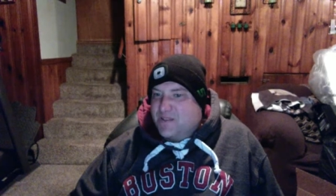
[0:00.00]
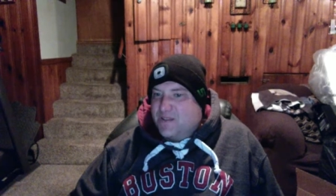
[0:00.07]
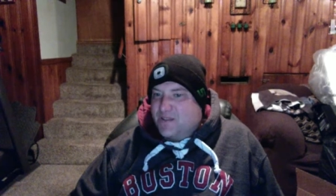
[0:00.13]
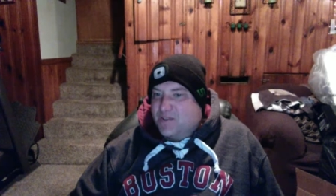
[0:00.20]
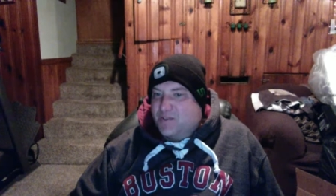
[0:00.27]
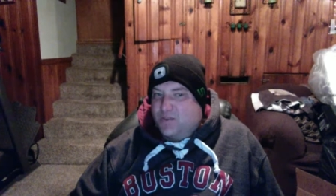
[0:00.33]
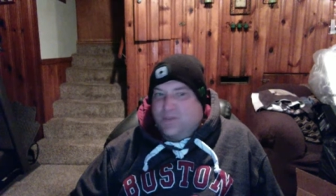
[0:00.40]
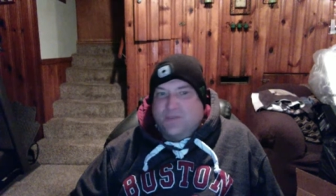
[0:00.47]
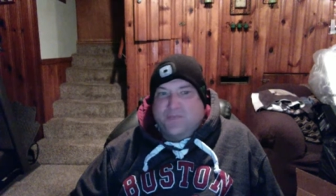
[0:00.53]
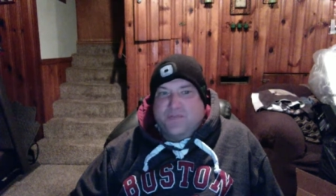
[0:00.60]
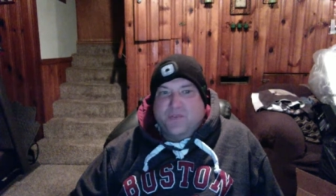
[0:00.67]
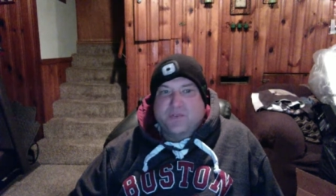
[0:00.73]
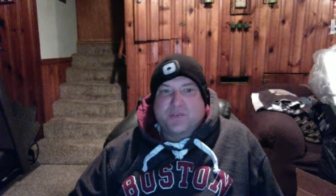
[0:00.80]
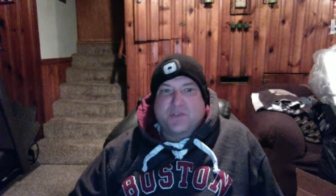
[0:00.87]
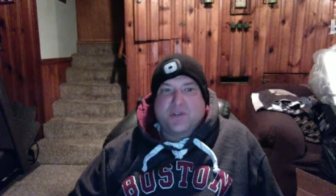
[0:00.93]
so in the
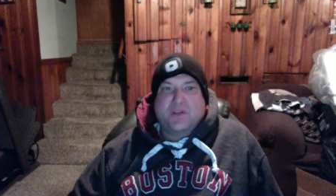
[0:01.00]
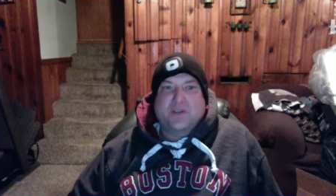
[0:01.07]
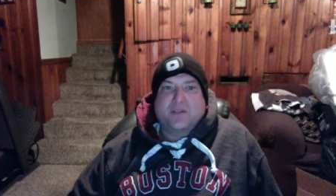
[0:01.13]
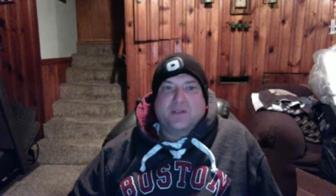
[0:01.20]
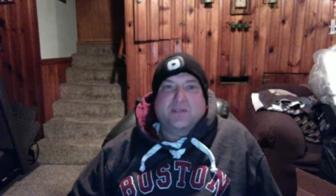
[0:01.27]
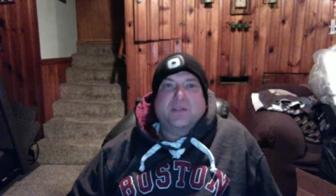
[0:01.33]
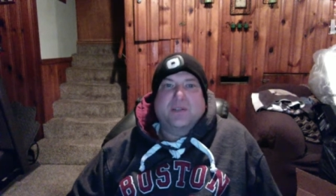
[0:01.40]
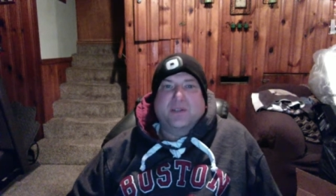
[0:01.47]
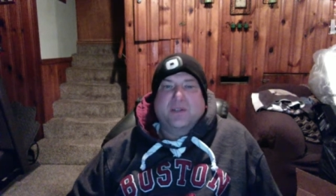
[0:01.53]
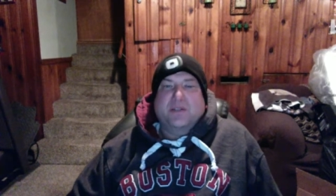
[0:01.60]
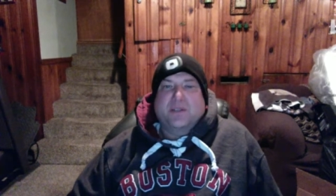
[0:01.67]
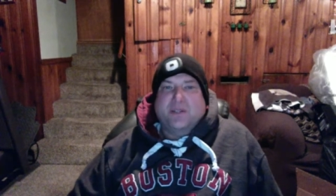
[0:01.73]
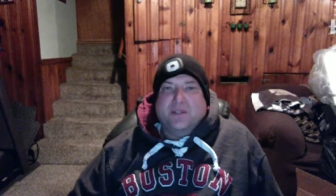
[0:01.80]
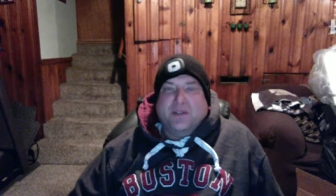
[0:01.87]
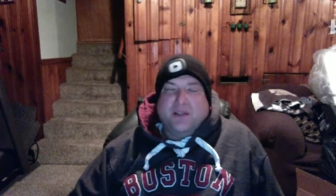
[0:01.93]
future,
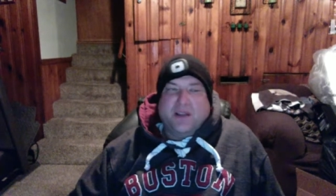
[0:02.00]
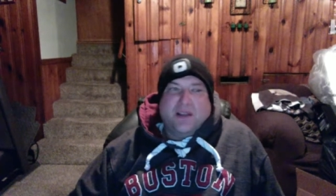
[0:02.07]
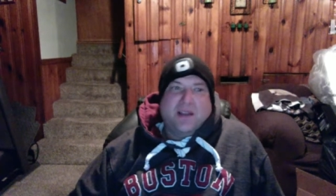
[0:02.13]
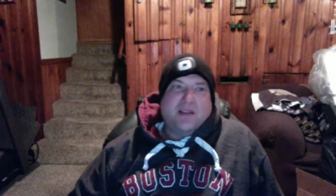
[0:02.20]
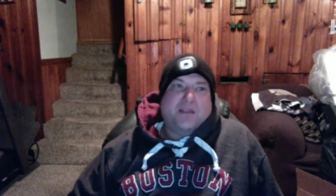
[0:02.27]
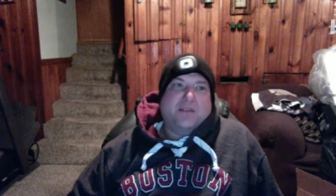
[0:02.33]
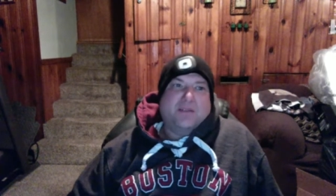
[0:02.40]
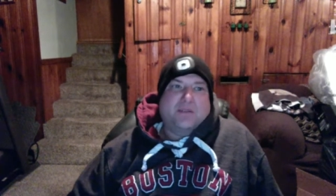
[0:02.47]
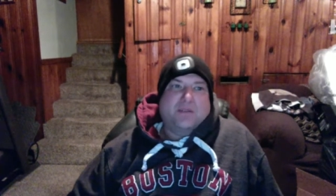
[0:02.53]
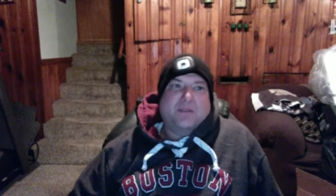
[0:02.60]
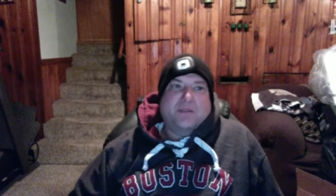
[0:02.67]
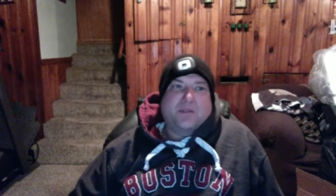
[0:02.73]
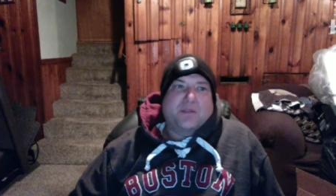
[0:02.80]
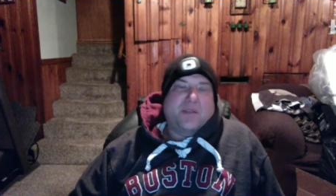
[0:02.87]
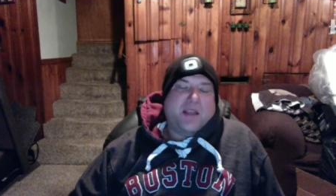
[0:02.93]
uh,
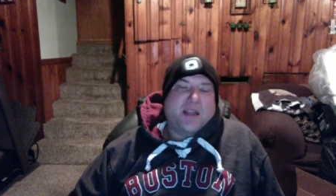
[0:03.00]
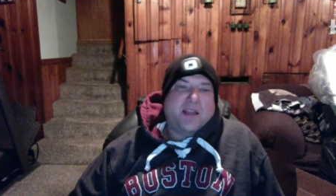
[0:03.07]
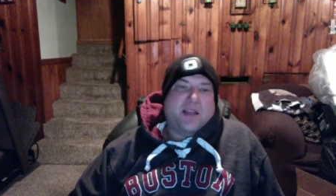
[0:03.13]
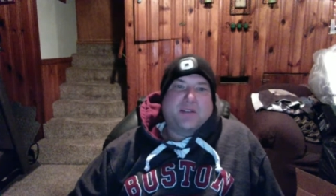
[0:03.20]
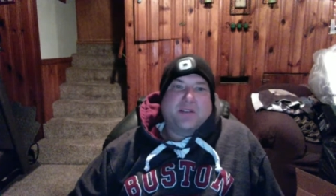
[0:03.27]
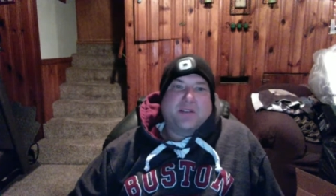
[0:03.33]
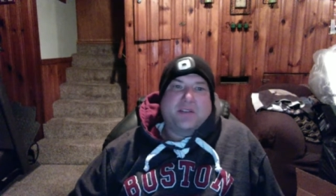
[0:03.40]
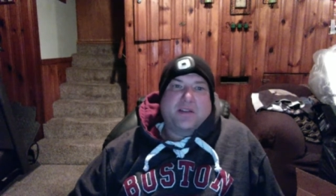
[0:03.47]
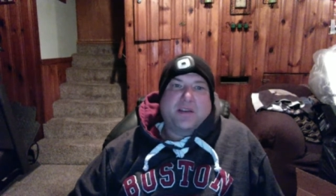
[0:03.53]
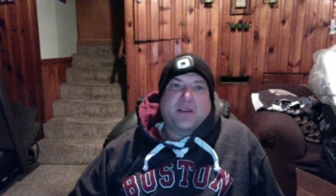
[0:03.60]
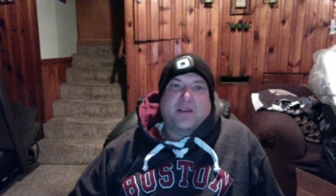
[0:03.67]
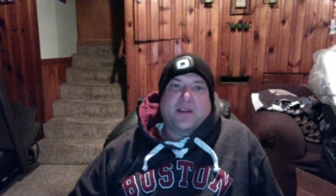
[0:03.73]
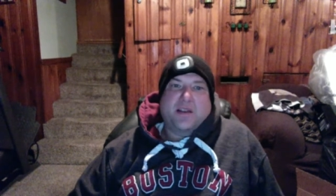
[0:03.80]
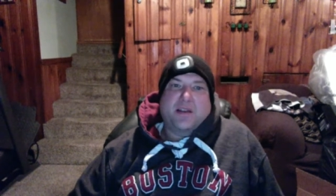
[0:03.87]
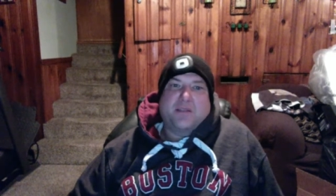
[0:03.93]
I actually
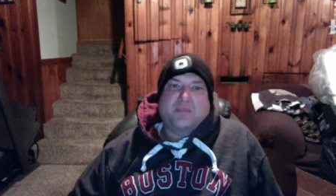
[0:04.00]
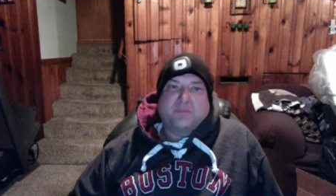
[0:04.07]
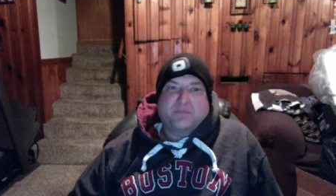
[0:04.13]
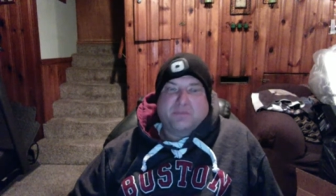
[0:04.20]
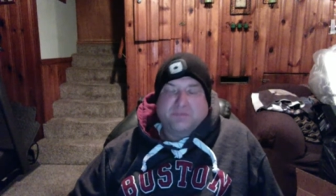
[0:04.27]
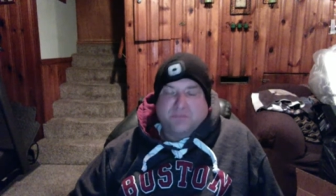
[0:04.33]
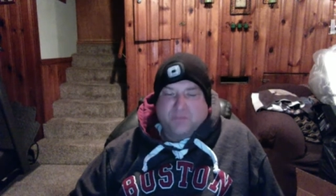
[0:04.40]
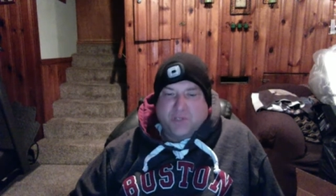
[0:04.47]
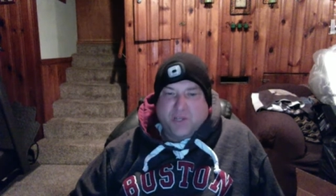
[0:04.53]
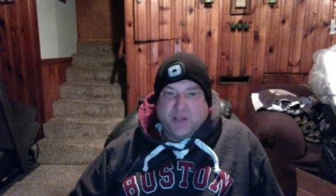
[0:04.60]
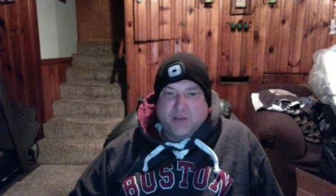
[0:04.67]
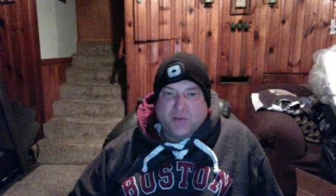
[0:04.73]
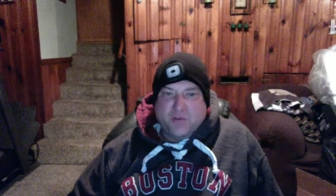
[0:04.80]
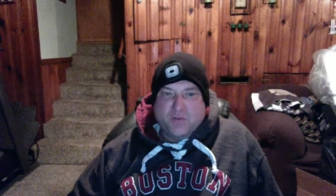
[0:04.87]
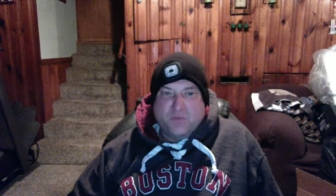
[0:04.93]
got Jay
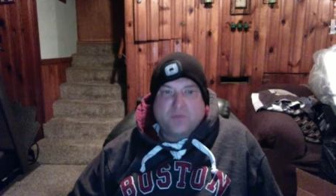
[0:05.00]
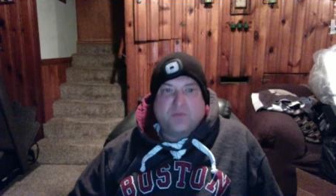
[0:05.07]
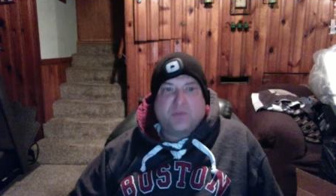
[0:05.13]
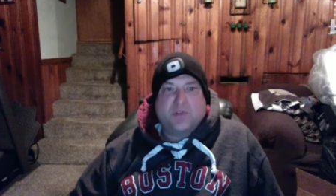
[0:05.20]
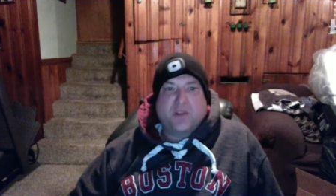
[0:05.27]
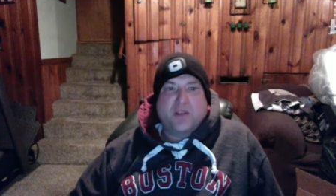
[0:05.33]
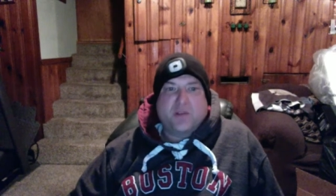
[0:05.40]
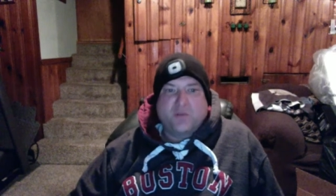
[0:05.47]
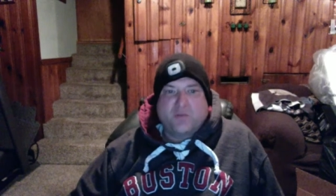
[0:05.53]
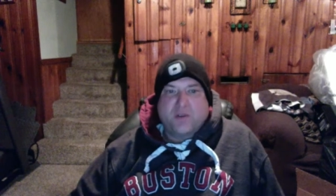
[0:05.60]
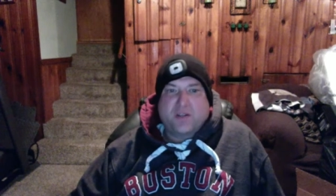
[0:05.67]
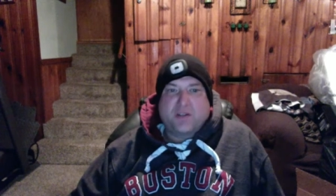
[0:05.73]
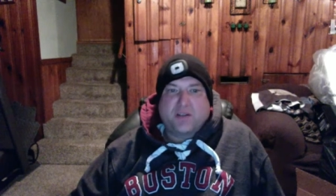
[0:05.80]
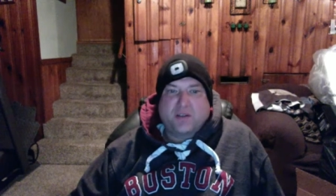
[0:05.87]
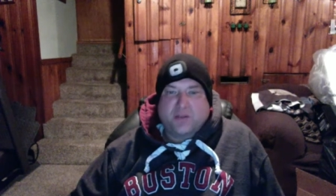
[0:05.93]
who
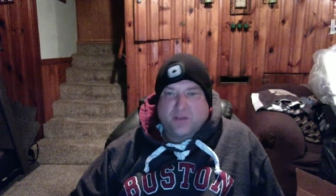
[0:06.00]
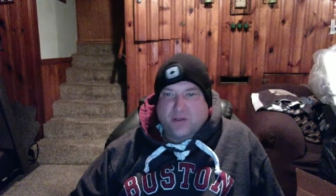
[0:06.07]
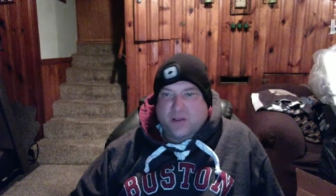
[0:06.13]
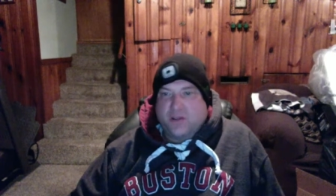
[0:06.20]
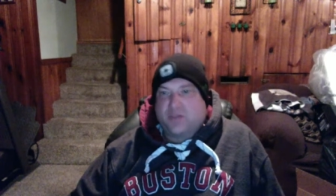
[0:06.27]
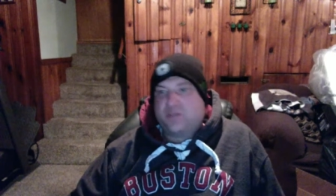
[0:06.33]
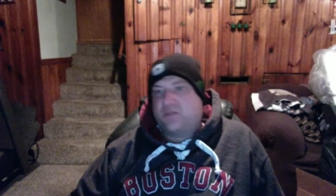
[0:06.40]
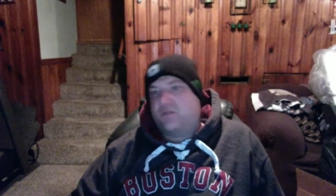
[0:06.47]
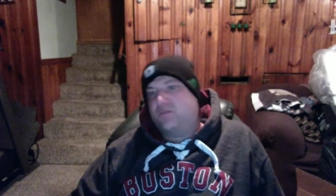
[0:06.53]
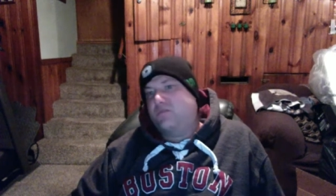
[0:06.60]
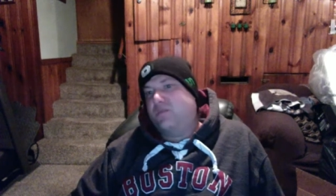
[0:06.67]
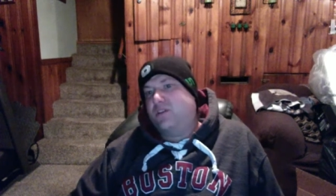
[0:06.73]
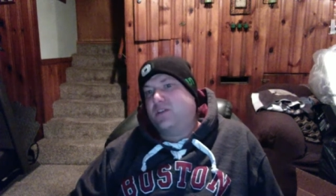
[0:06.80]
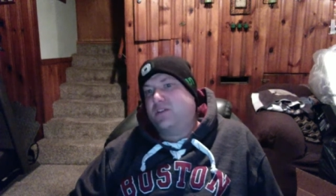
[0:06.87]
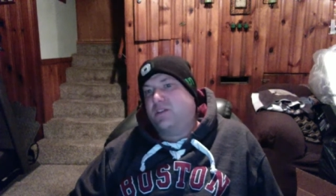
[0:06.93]
reached
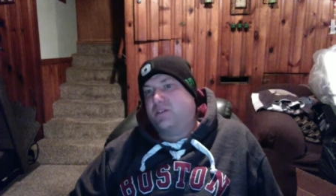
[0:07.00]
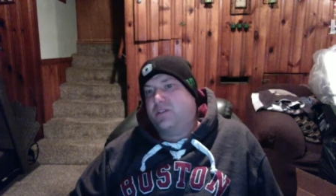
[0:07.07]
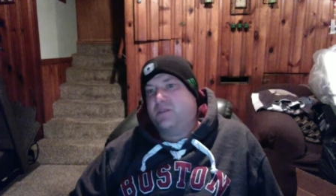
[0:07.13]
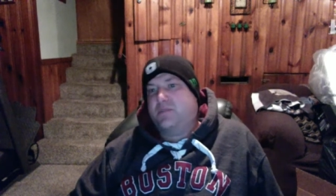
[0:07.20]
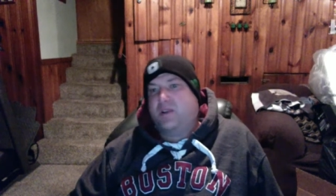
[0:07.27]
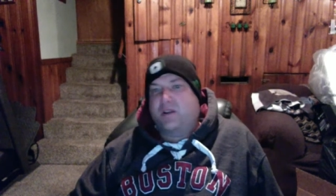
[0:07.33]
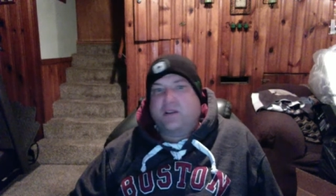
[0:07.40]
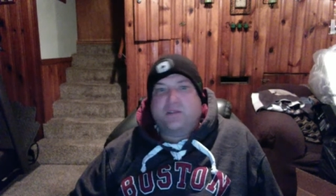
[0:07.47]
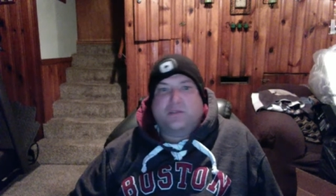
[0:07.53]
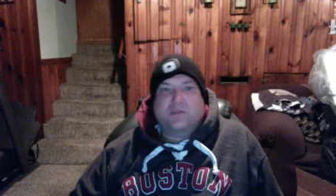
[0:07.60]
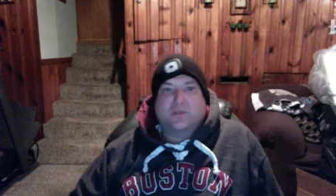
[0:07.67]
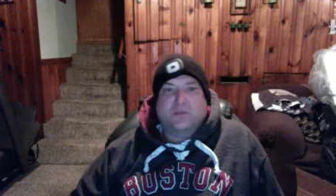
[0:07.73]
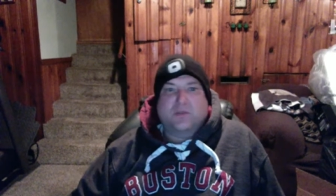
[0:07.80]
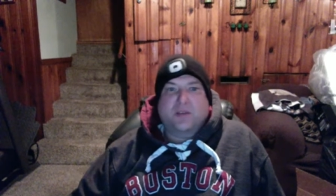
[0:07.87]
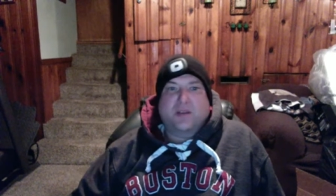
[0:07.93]
out to me not
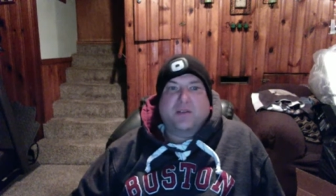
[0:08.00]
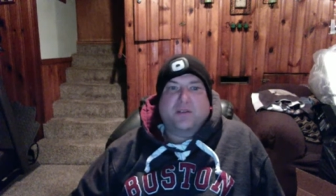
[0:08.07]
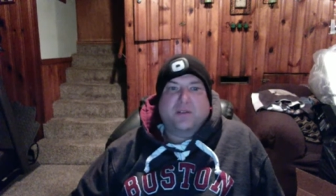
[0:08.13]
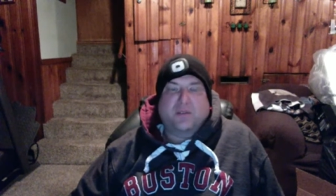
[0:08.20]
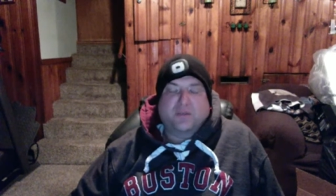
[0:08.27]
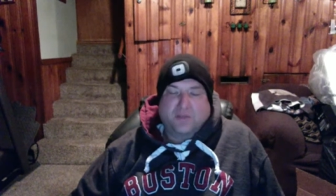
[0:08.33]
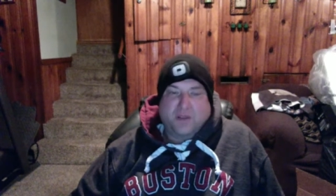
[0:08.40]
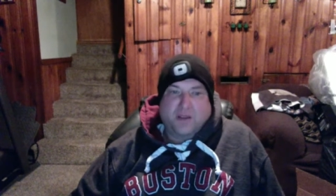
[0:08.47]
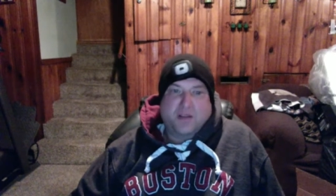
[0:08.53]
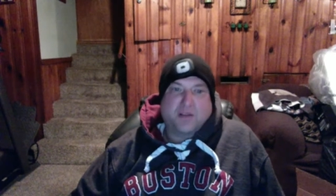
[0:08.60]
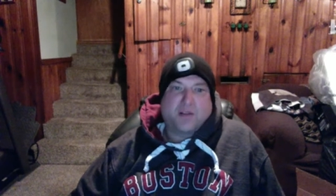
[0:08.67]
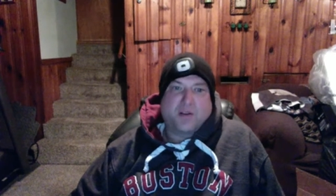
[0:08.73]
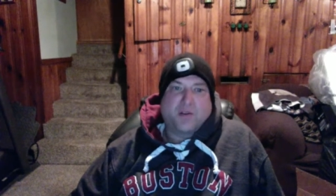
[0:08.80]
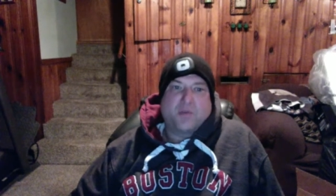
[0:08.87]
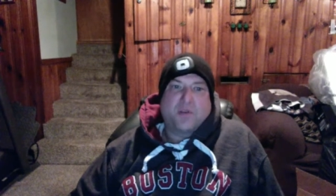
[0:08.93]
too no
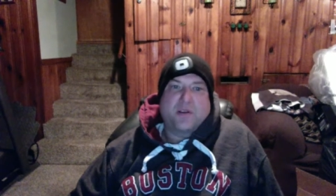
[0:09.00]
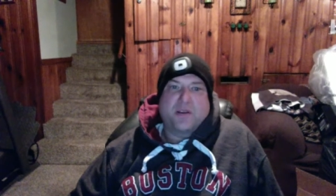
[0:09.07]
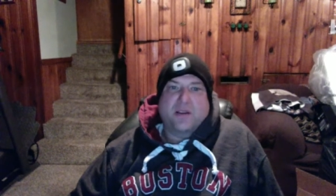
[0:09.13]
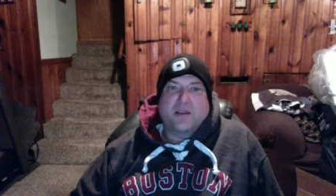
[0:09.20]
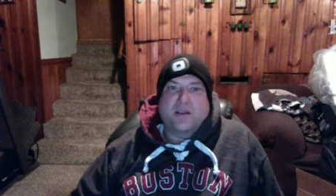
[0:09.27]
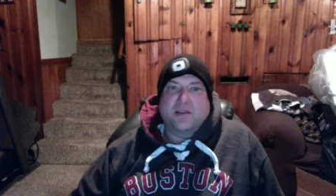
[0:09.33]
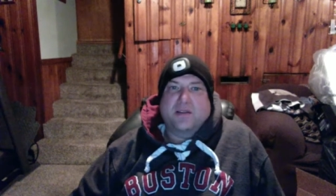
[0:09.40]
long ago, and